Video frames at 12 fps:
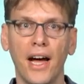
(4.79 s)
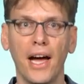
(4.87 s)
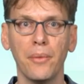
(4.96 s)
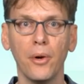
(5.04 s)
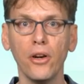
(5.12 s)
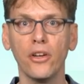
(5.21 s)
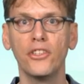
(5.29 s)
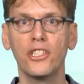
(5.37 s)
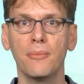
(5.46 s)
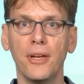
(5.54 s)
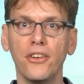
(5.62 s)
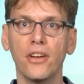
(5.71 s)
I work on
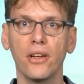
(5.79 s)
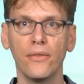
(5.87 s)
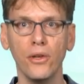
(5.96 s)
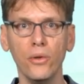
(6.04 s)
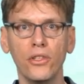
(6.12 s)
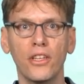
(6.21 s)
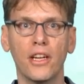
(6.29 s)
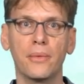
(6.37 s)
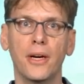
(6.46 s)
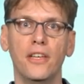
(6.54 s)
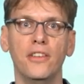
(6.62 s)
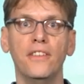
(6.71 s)
geometric evolution
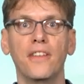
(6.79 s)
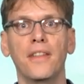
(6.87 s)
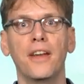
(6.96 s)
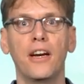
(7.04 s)
equations and